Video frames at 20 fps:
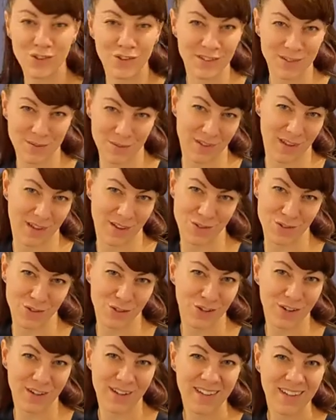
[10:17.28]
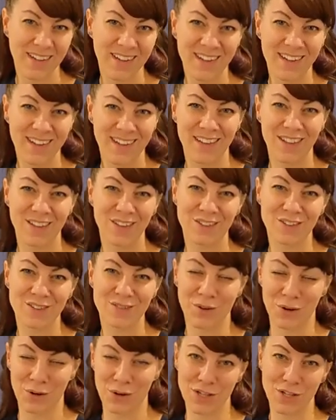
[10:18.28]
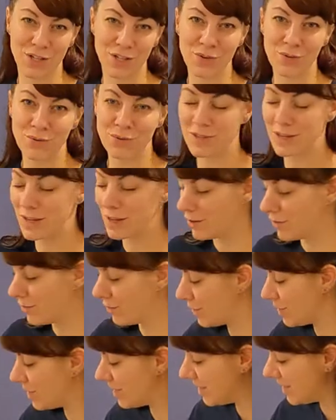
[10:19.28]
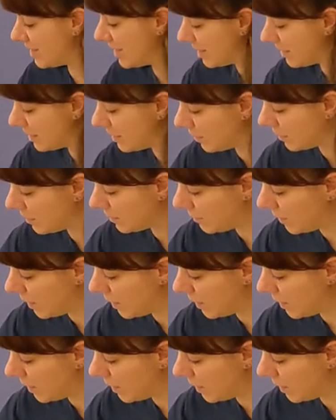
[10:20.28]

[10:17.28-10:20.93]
looks nicer. It looks very cute, versus this looks